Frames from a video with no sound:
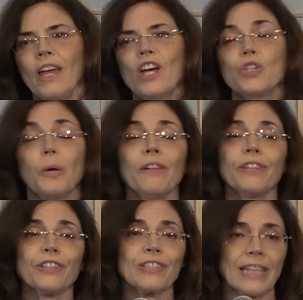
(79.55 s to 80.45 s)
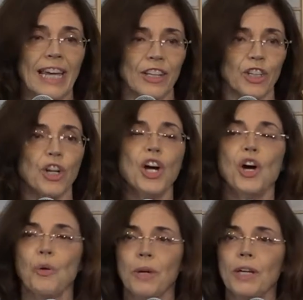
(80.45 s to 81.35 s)
12 years later,
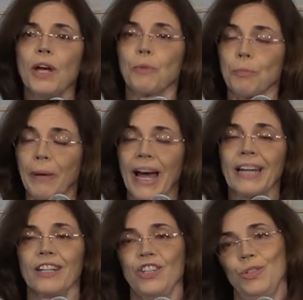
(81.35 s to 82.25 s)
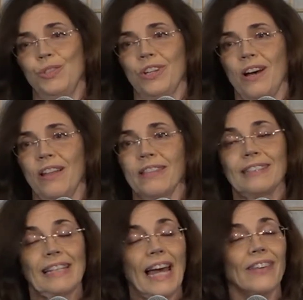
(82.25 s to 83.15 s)
we were back in Utah, this
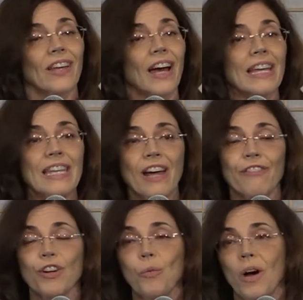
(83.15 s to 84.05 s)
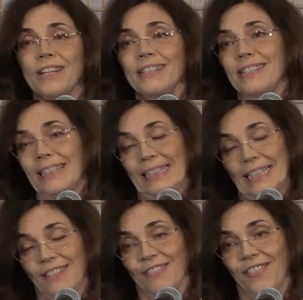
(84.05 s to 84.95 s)
land that I never wanted to
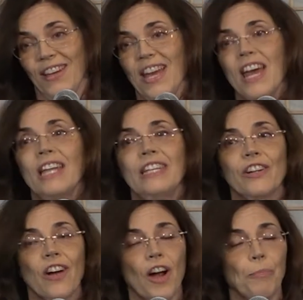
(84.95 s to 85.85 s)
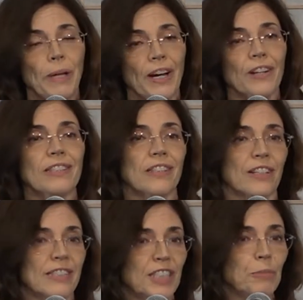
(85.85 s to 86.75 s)
leave, near our parents, our
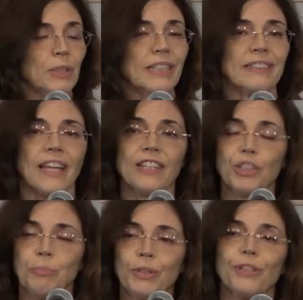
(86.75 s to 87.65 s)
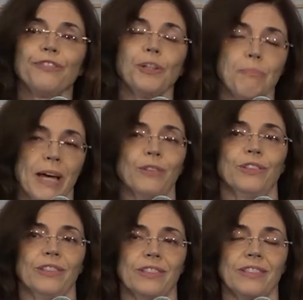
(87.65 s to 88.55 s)
siblings, and these beautiful
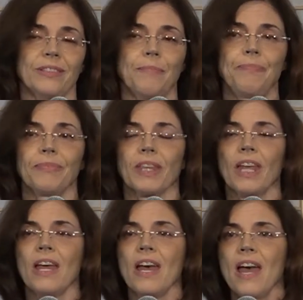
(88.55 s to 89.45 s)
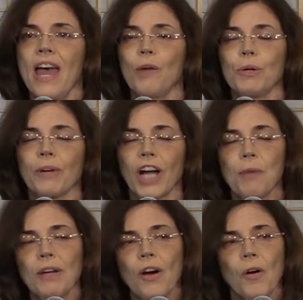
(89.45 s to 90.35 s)
mountains. And we were
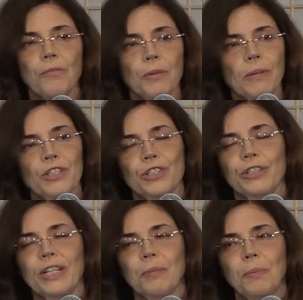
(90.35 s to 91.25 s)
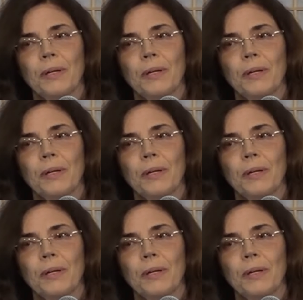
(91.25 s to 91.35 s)
coming home from a trip